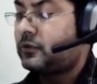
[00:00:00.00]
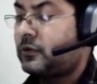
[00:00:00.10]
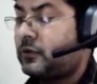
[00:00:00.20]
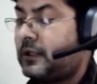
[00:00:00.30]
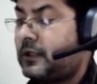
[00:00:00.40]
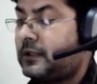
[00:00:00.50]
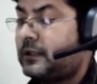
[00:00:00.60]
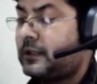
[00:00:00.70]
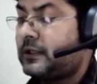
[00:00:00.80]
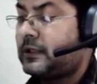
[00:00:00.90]
so
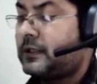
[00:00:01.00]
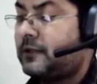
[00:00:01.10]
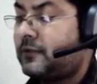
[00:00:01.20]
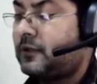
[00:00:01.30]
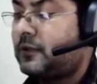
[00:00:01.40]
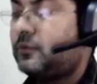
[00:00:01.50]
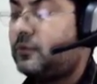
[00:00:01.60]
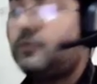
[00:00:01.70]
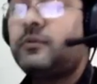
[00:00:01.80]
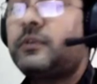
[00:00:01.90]
LHS is equal
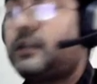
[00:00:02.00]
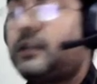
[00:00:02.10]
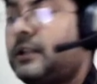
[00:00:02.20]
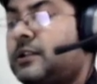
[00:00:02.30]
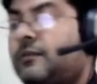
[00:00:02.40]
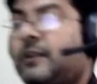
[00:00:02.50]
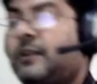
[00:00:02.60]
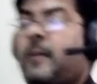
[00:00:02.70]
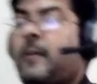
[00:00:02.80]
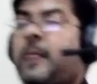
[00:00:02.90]
to k square.